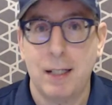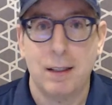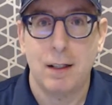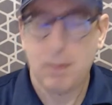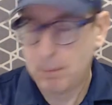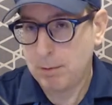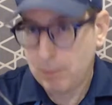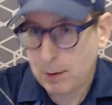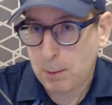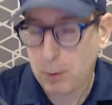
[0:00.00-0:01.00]
the
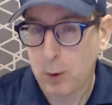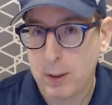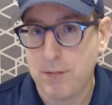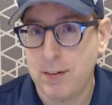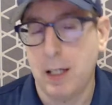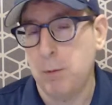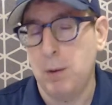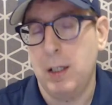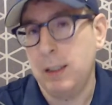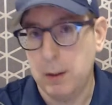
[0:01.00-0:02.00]
employee feel like, well,